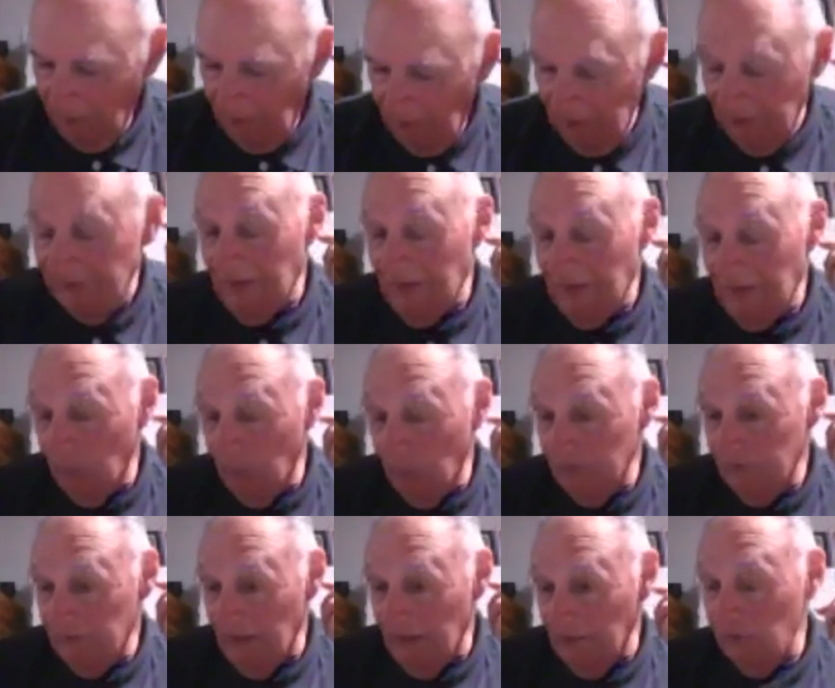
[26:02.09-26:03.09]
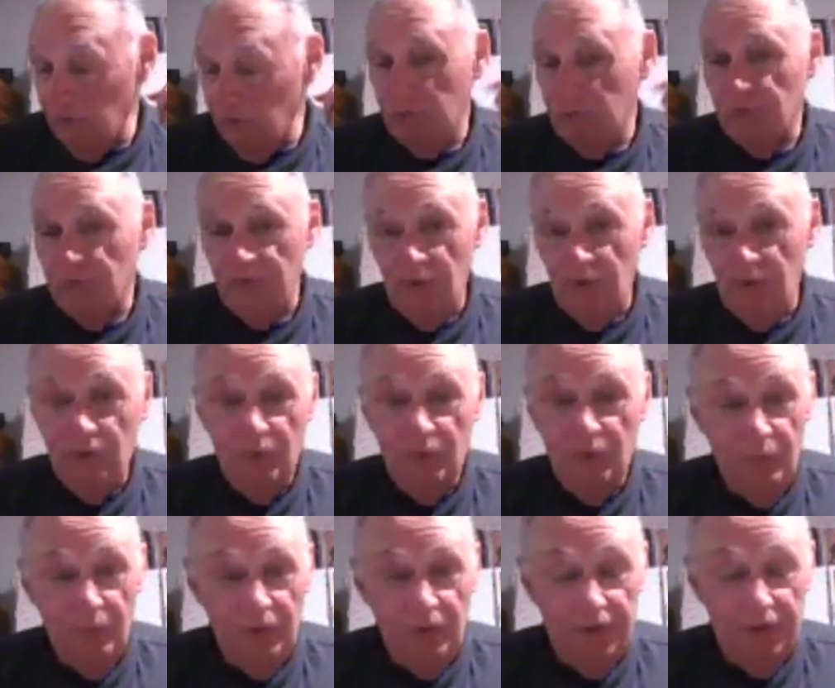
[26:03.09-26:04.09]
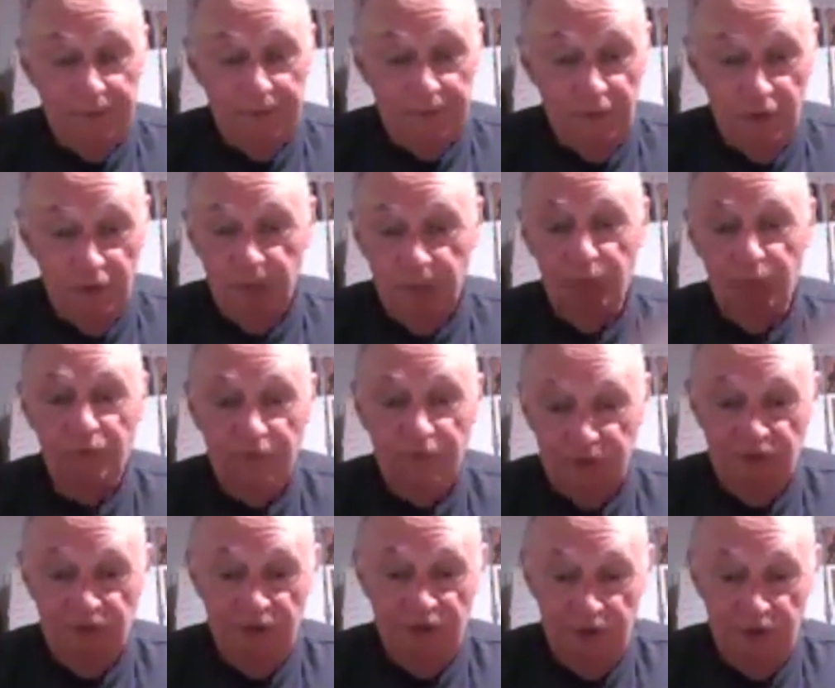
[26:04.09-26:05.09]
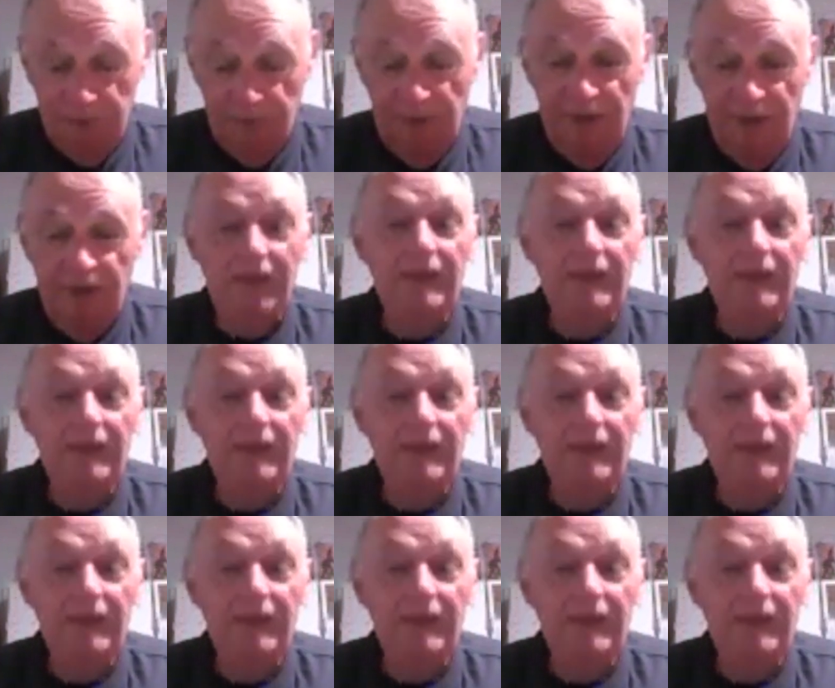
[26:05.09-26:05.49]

And at that point in time, you could put this in a bag